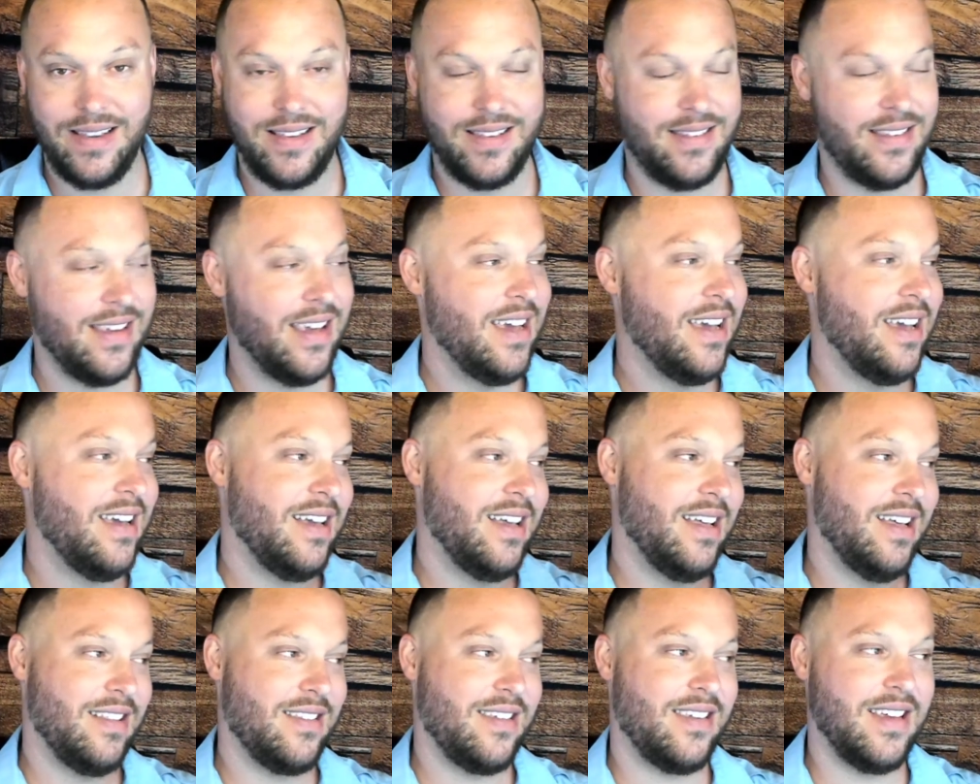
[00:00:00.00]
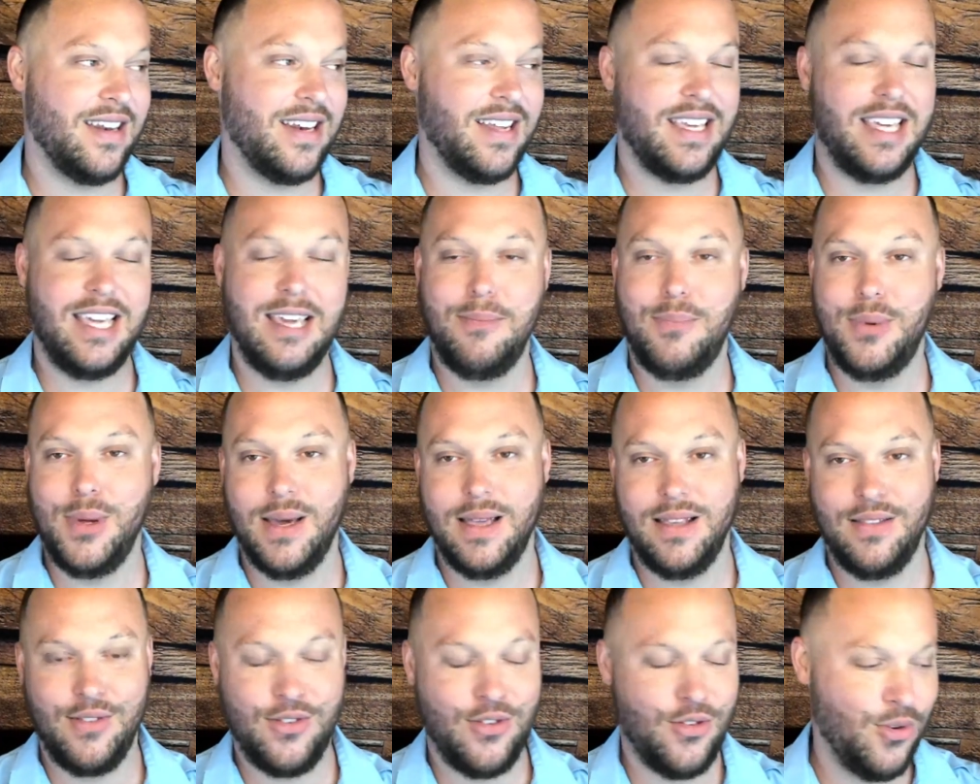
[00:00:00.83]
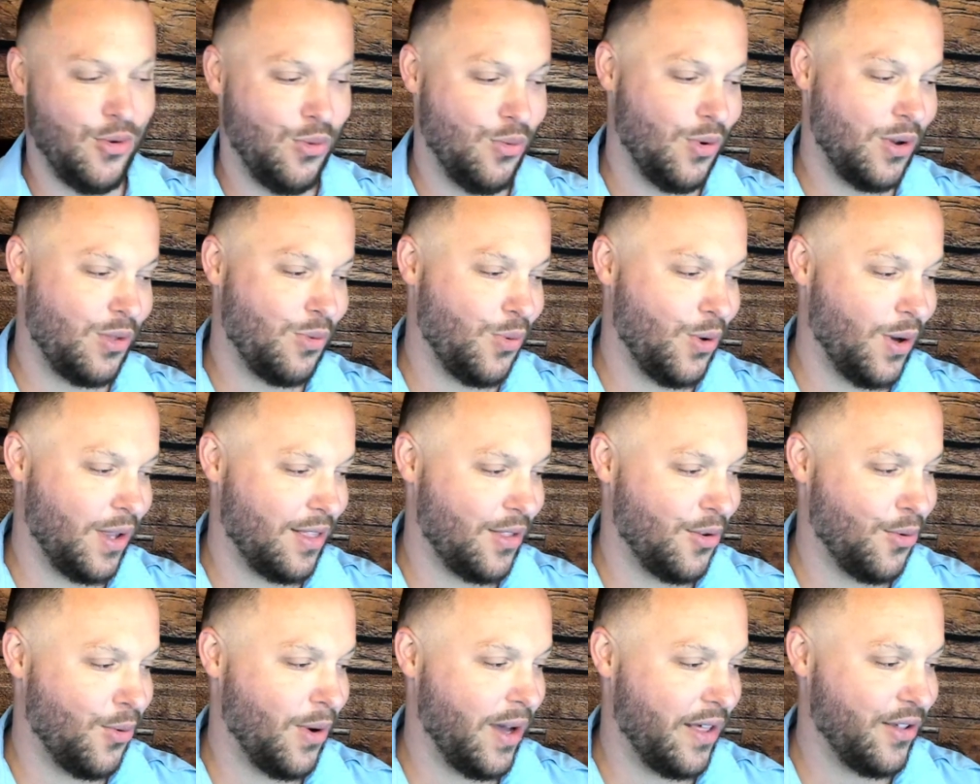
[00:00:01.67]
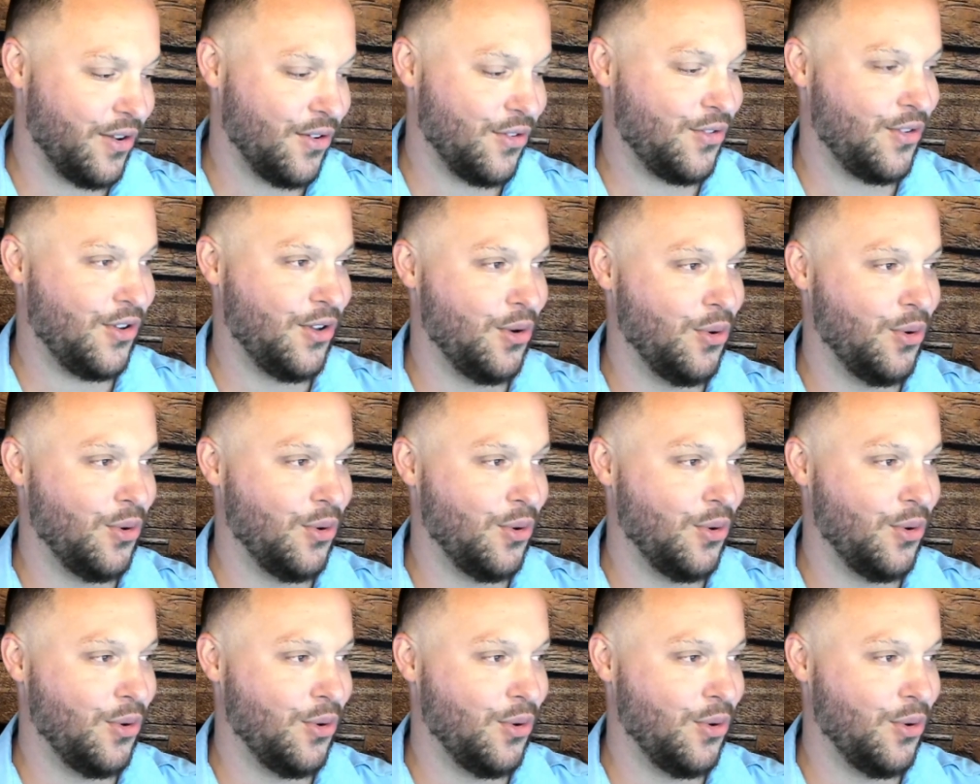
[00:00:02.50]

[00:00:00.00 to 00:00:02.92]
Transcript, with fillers: That's going to keep you in tune with what the weather's doing.